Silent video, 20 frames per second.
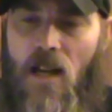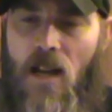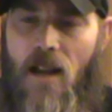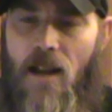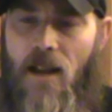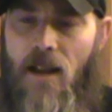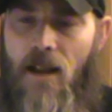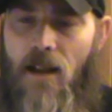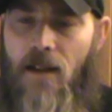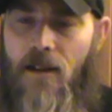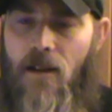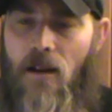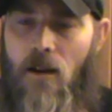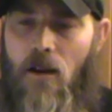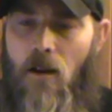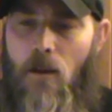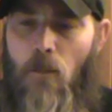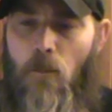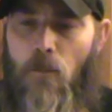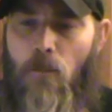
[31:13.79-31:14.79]
And
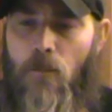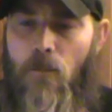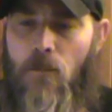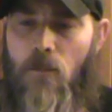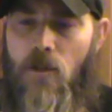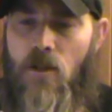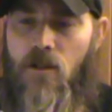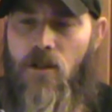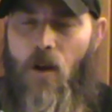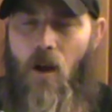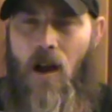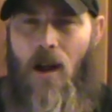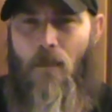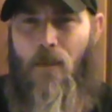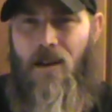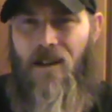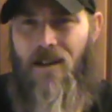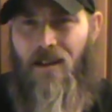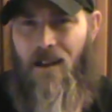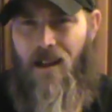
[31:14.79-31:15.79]
um, so I'm
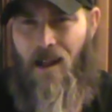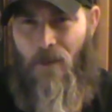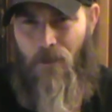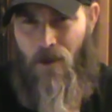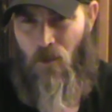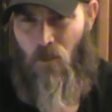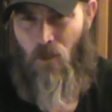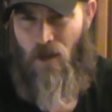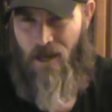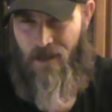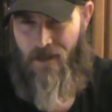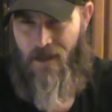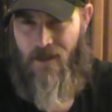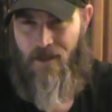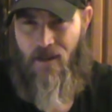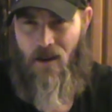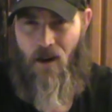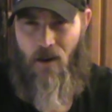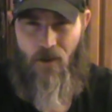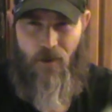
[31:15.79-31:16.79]
gonna I'm gonna read this
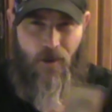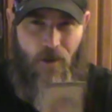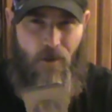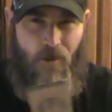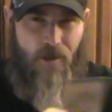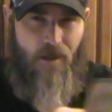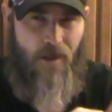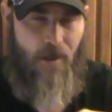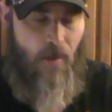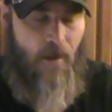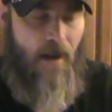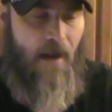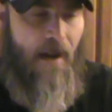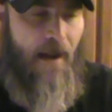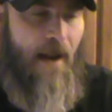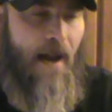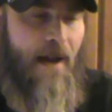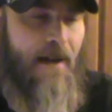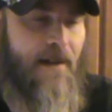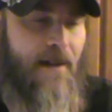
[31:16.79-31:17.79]
card to you so you get
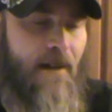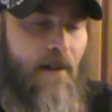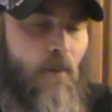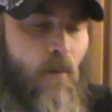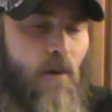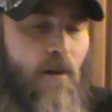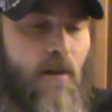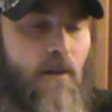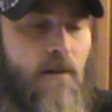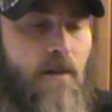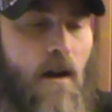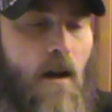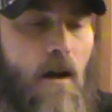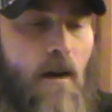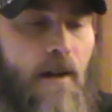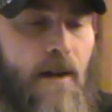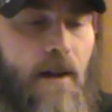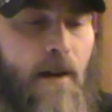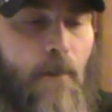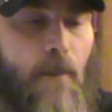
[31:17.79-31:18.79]
an idea of what they're
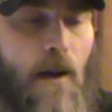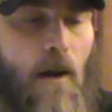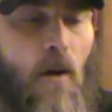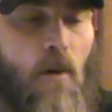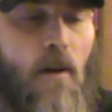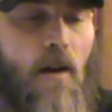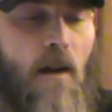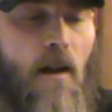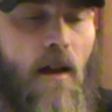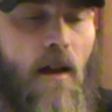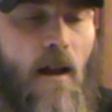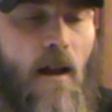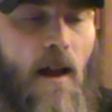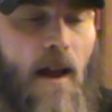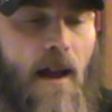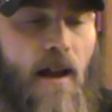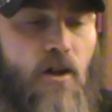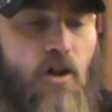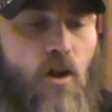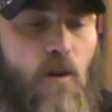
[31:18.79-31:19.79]
talking about.
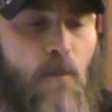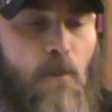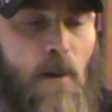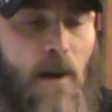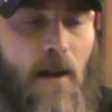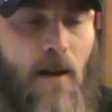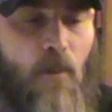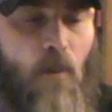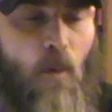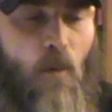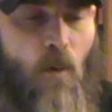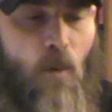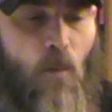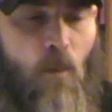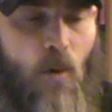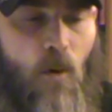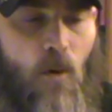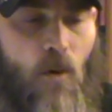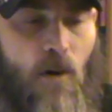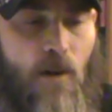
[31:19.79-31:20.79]
As you pick through the
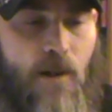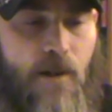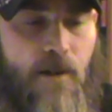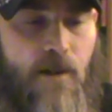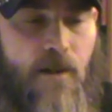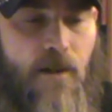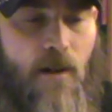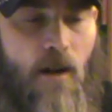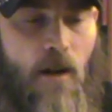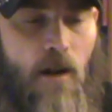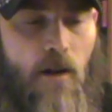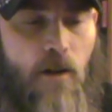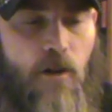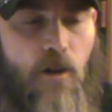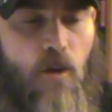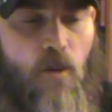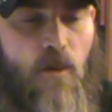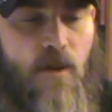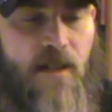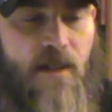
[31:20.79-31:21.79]
ruins,
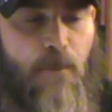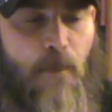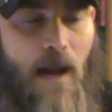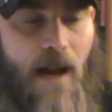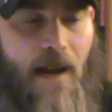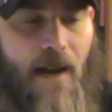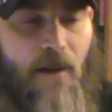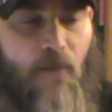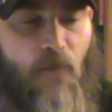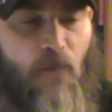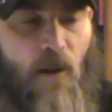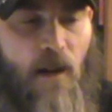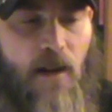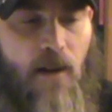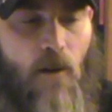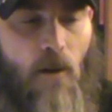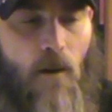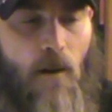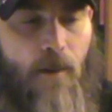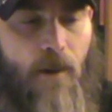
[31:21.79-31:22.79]
you spot a
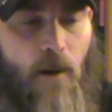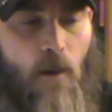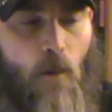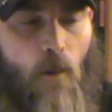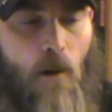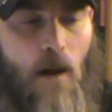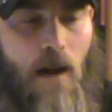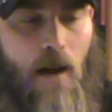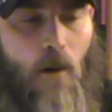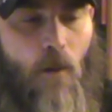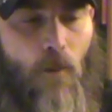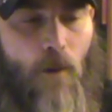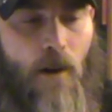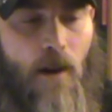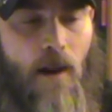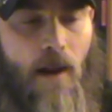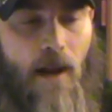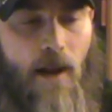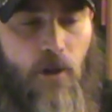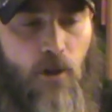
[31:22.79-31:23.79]
figure on the ground.
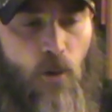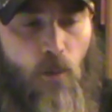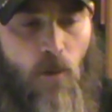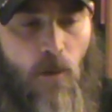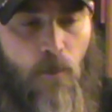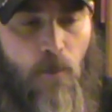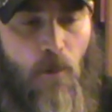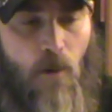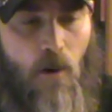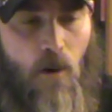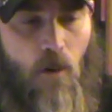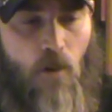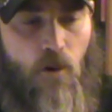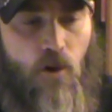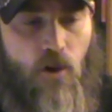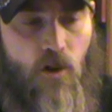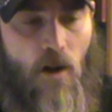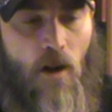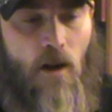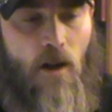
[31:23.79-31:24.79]
As you
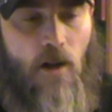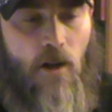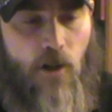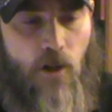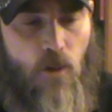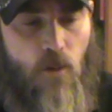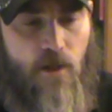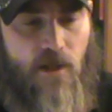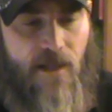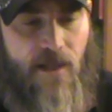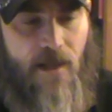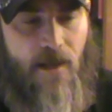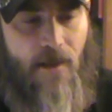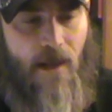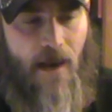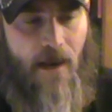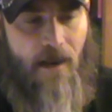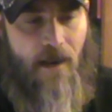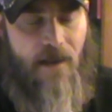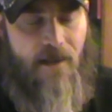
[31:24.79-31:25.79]
approach, you see
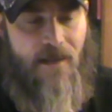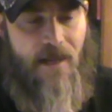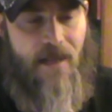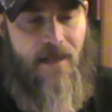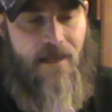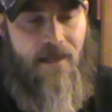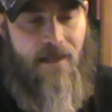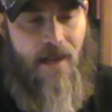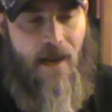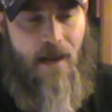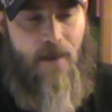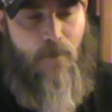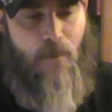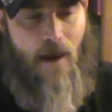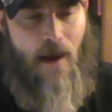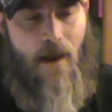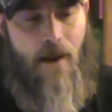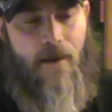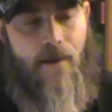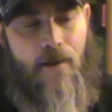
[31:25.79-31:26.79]
that it is a dead
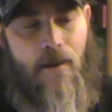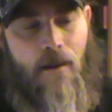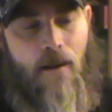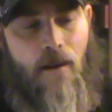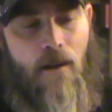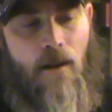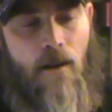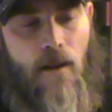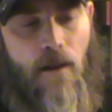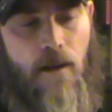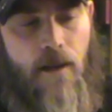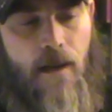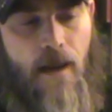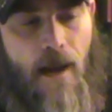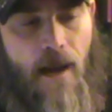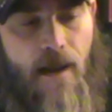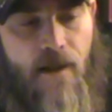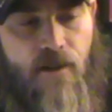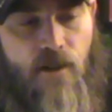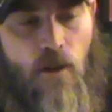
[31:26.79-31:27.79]
man. He
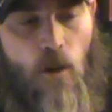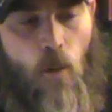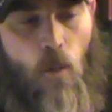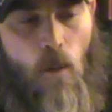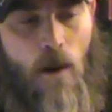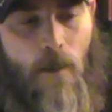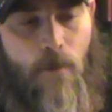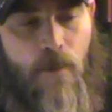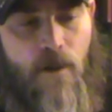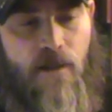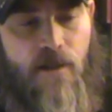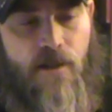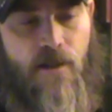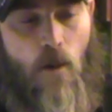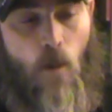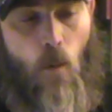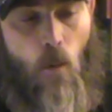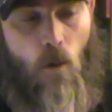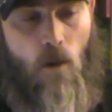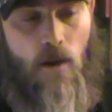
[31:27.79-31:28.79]
has no weapons
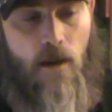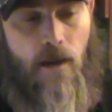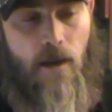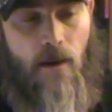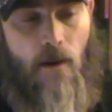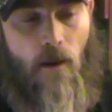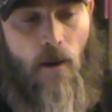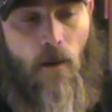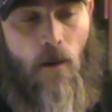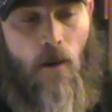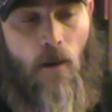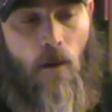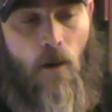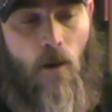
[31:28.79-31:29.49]
or gear.